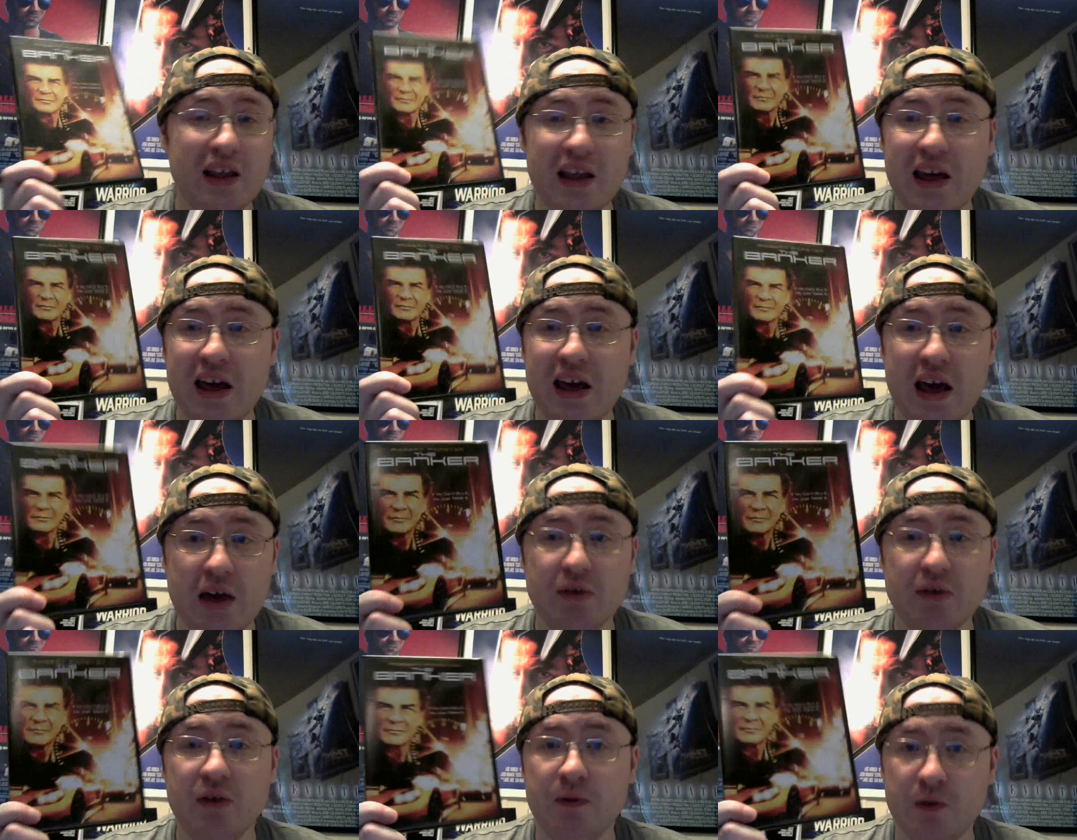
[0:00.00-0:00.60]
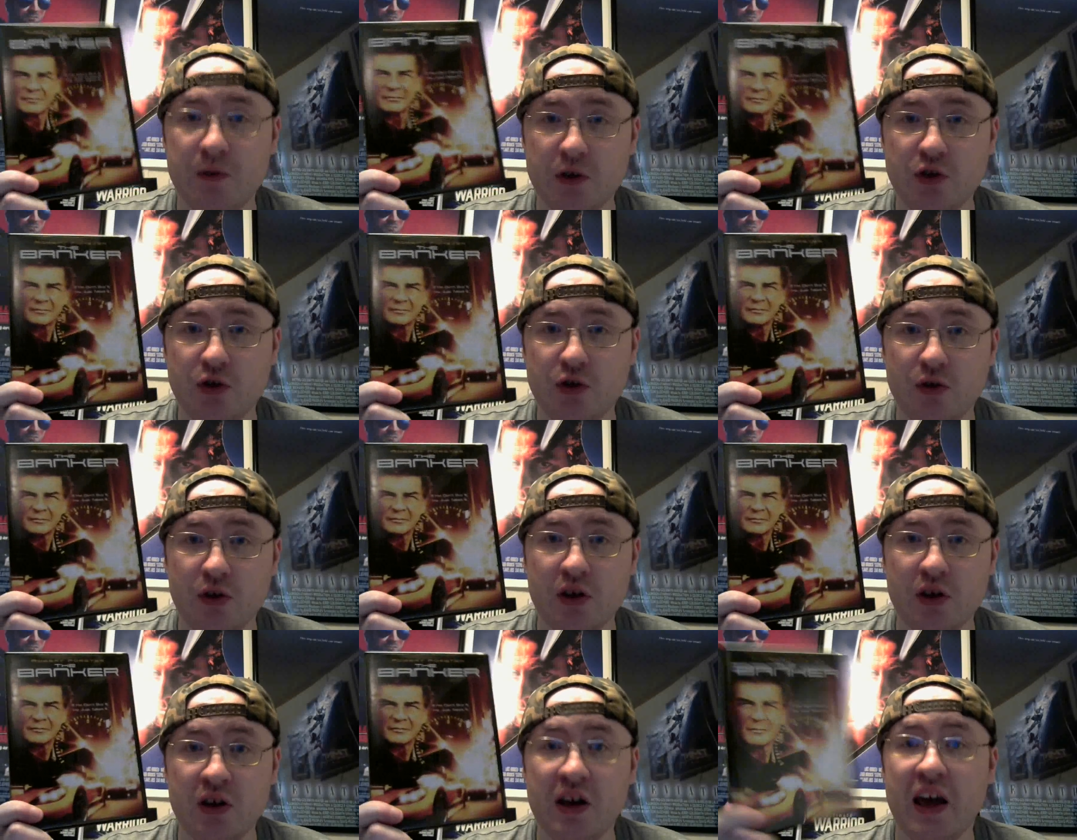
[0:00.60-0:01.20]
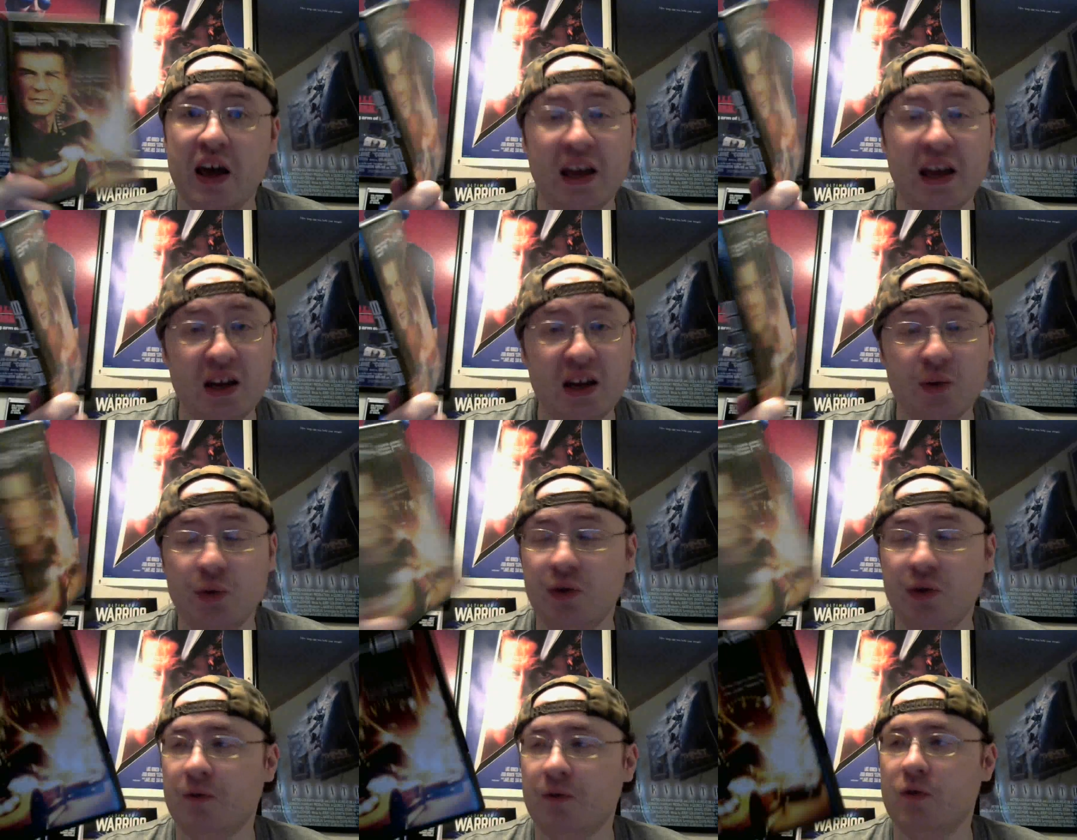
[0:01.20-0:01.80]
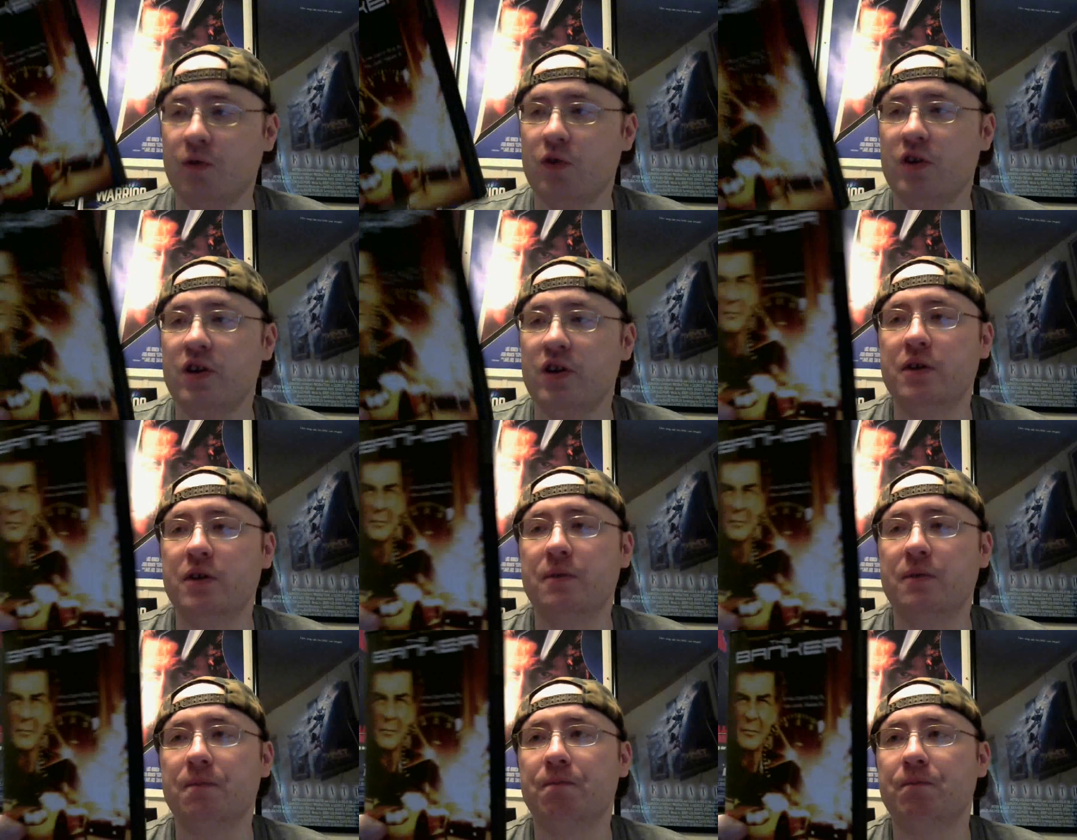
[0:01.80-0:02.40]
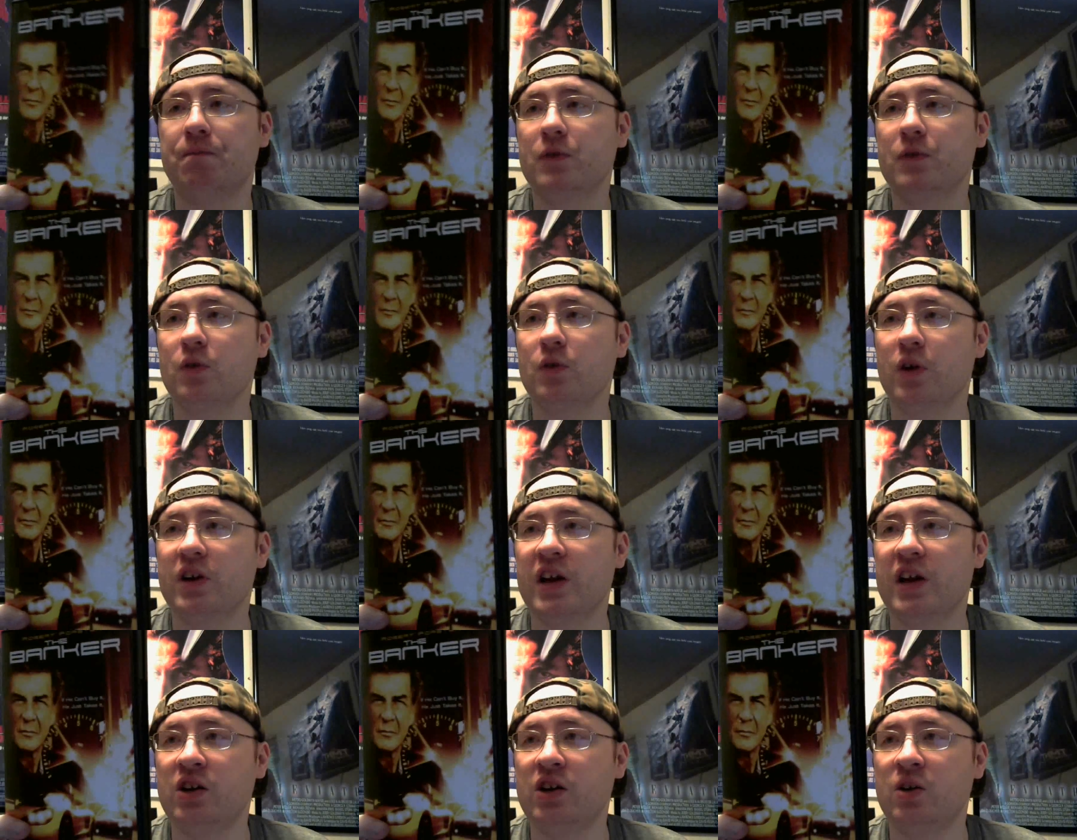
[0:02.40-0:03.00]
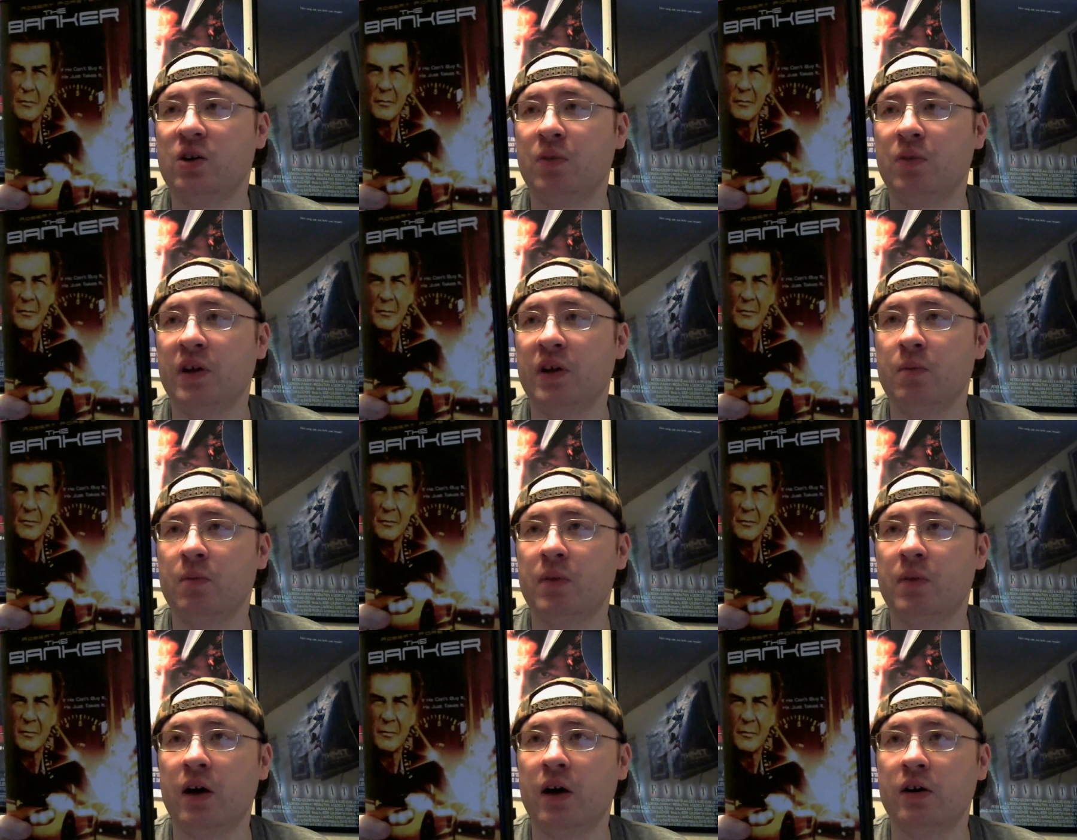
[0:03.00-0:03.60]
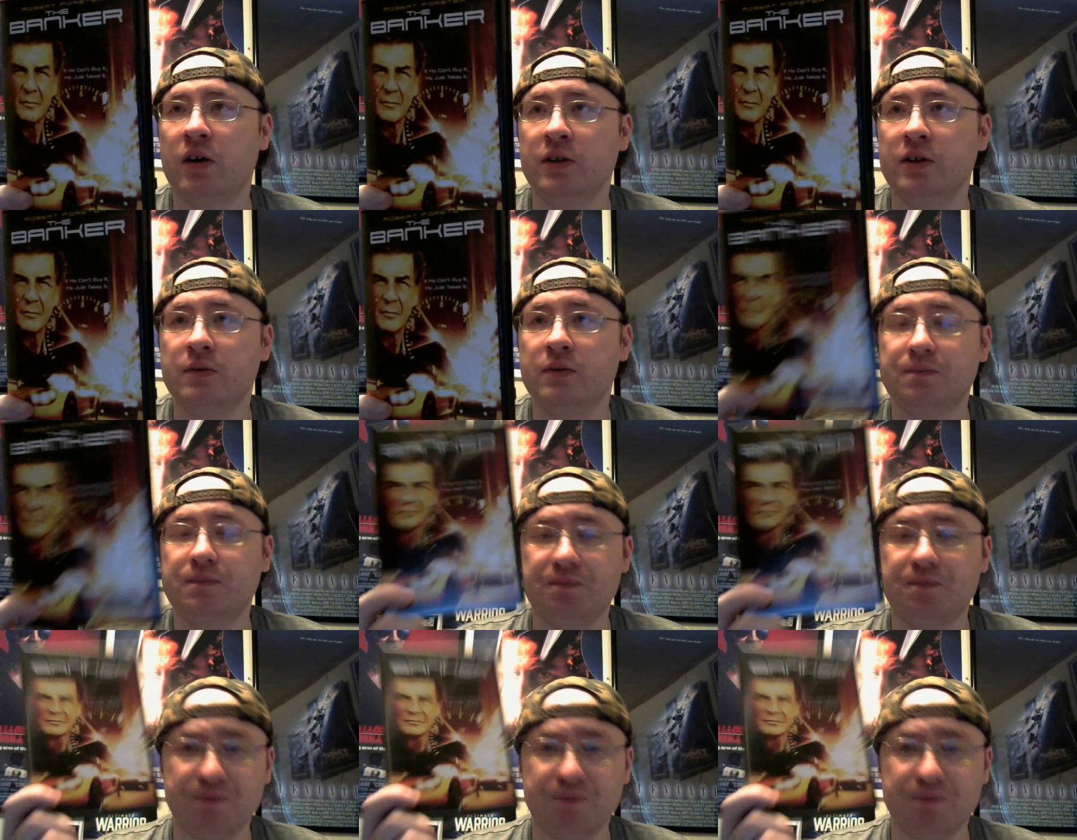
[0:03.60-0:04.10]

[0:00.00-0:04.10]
Speaker 1: that I have it officially, and it was free, so I can't complain about it.